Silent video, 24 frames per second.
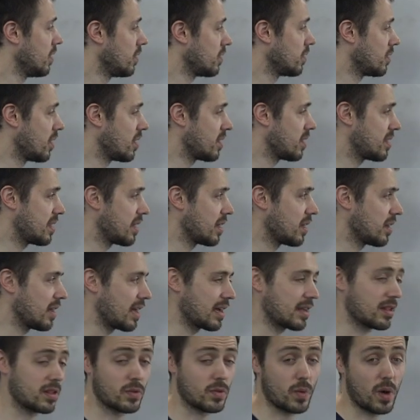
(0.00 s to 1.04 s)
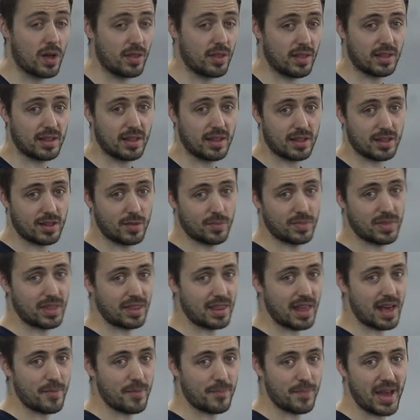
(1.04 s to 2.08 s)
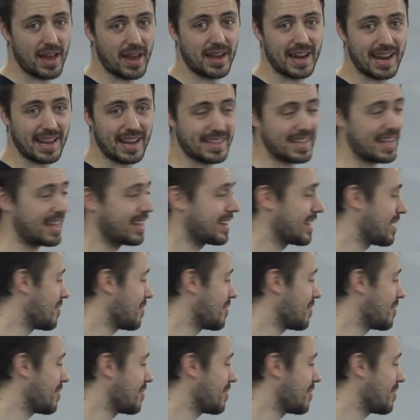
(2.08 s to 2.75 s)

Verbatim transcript: Doing single leg squat, this is something that Ben excelled